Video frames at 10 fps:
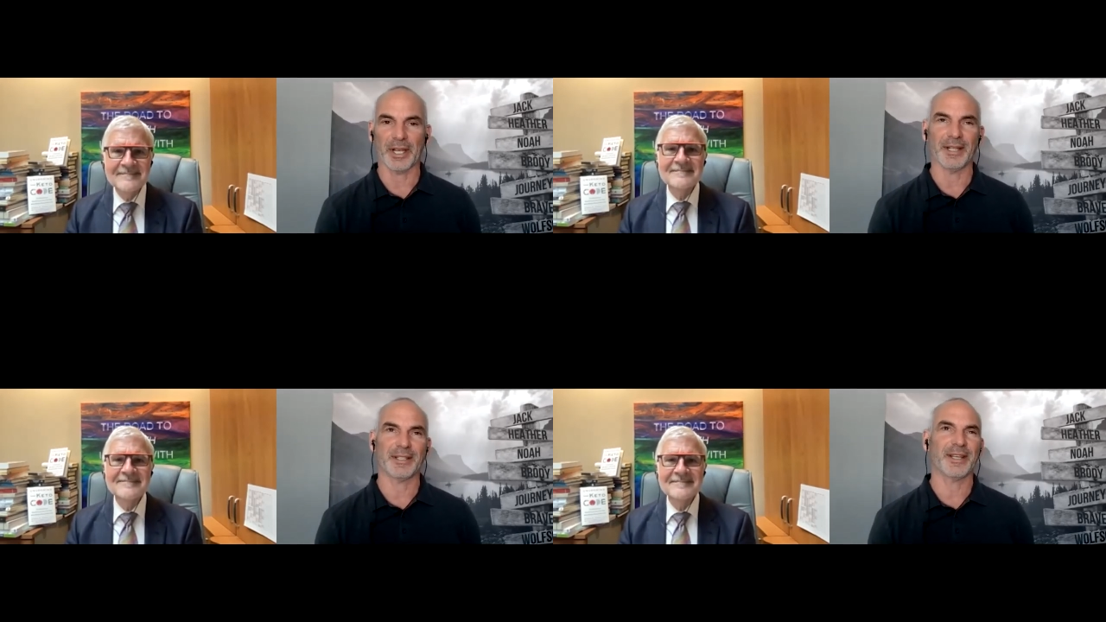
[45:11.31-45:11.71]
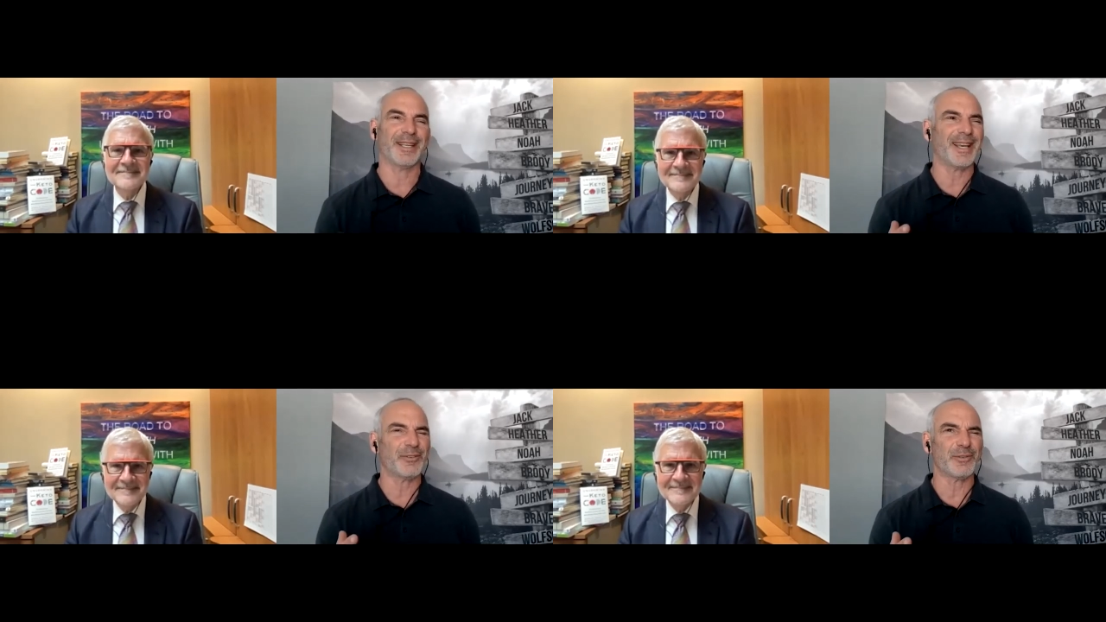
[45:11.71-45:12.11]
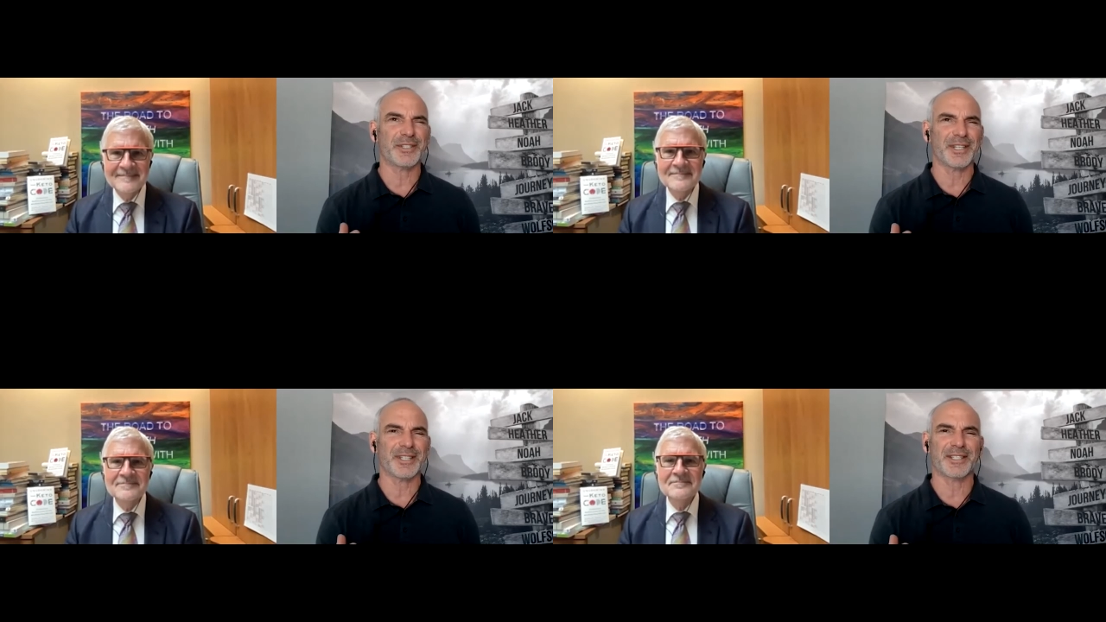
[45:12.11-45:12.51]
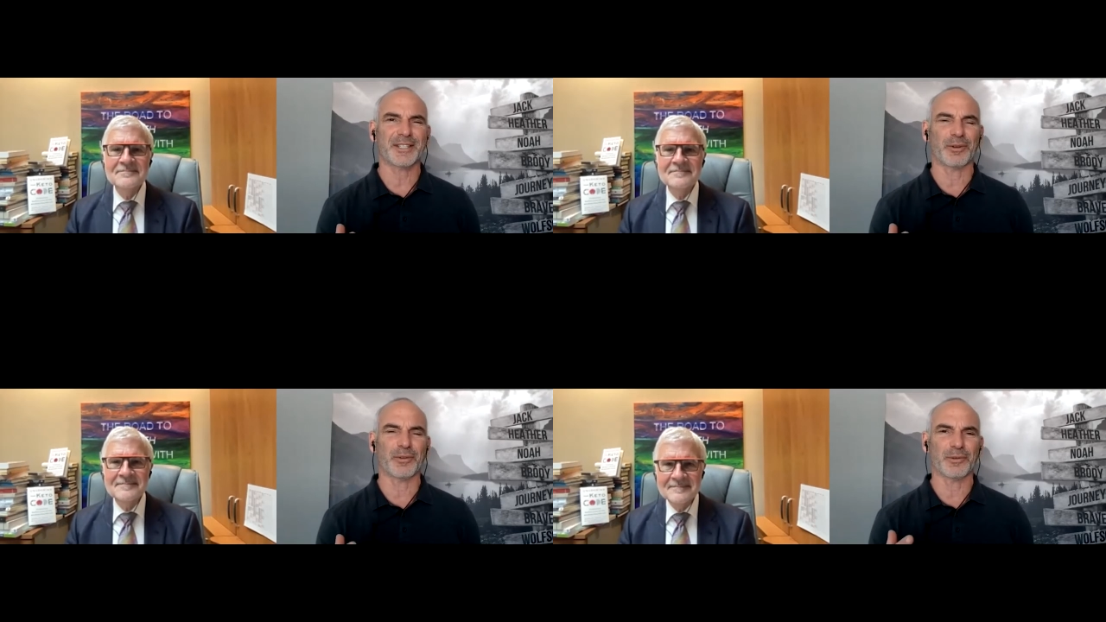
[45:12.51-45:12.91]
Speaker 1: And it's like, yeah, there's just,
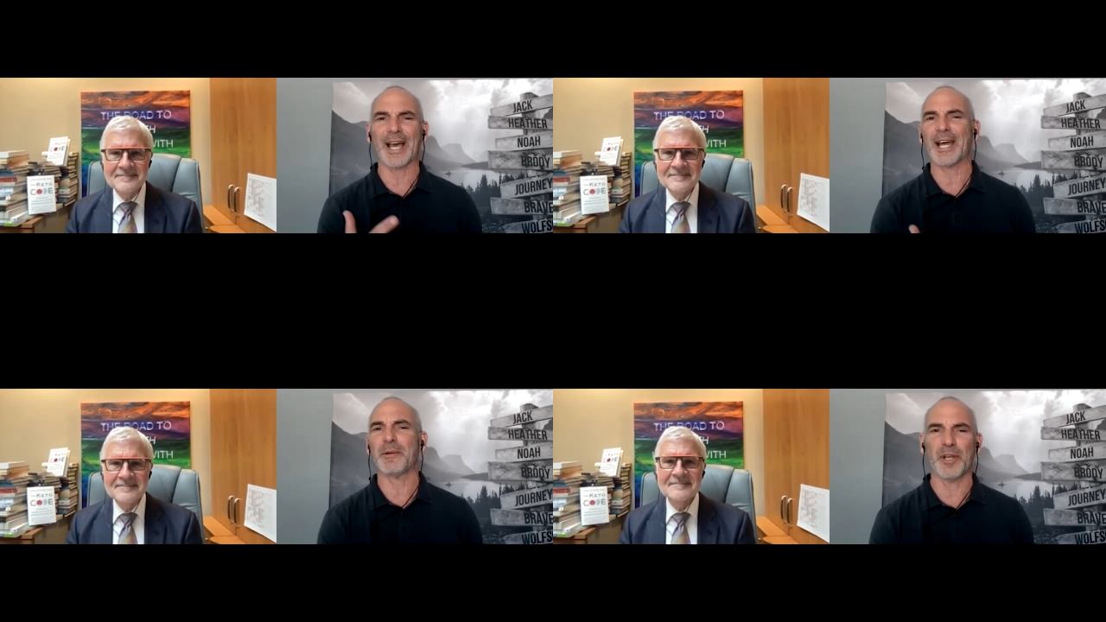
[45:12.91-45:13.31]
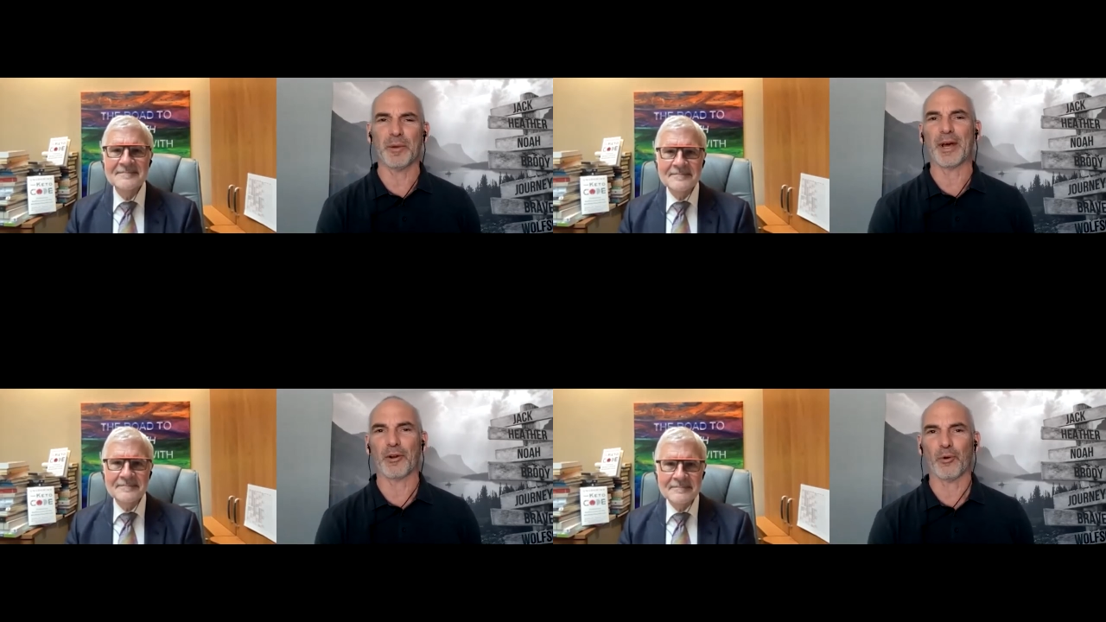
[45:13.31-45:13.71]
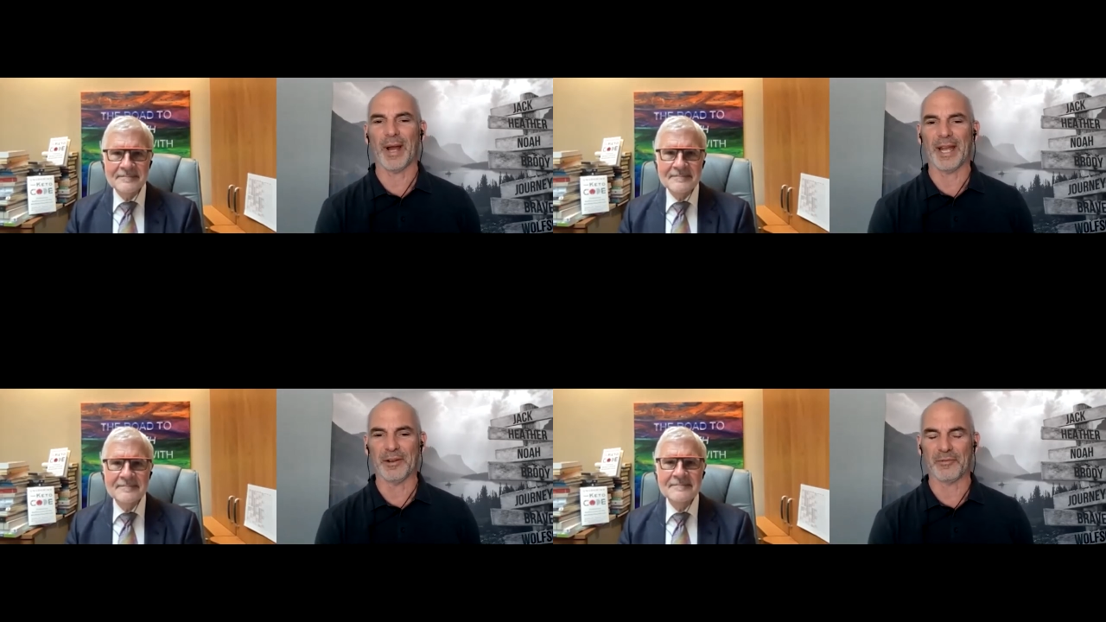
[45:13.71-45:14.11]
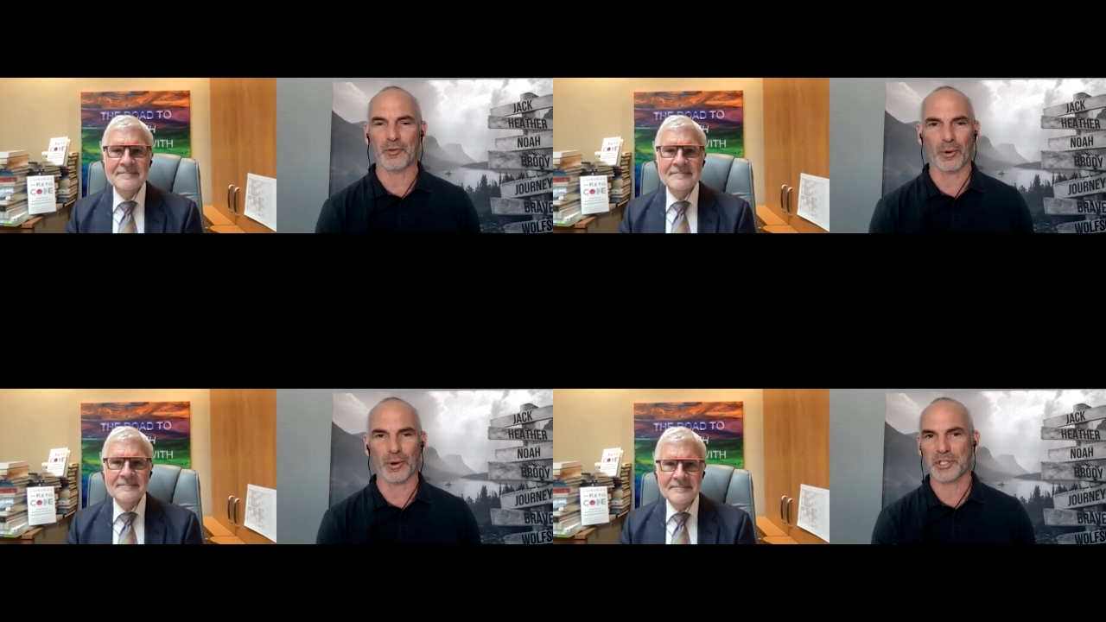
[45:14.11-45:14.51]
there, has gotta be a better way. And of
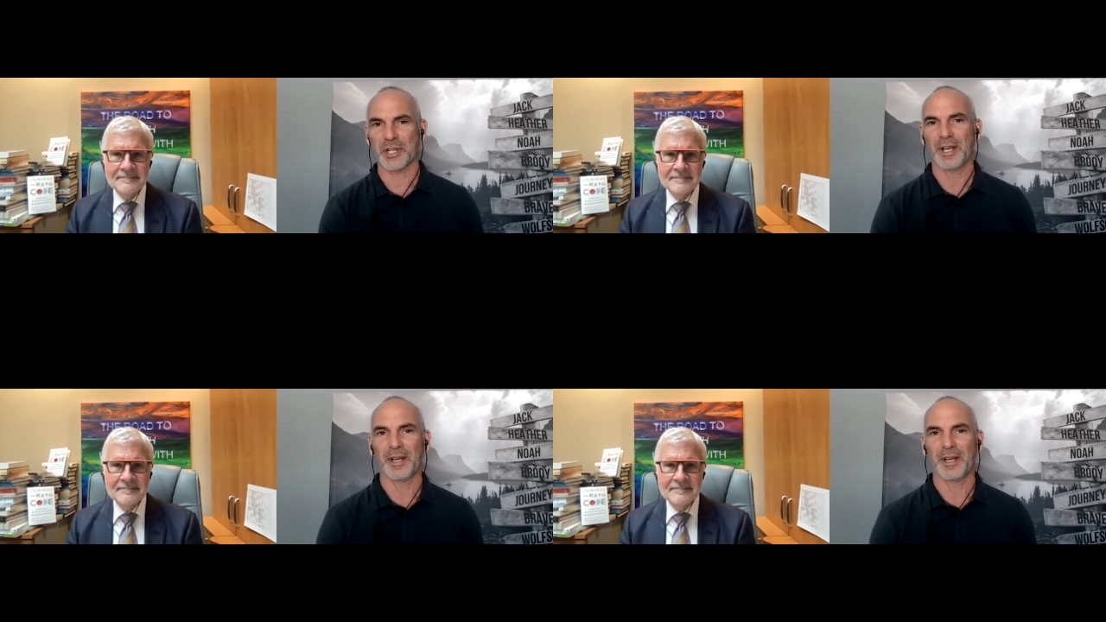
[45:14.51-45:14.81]
course,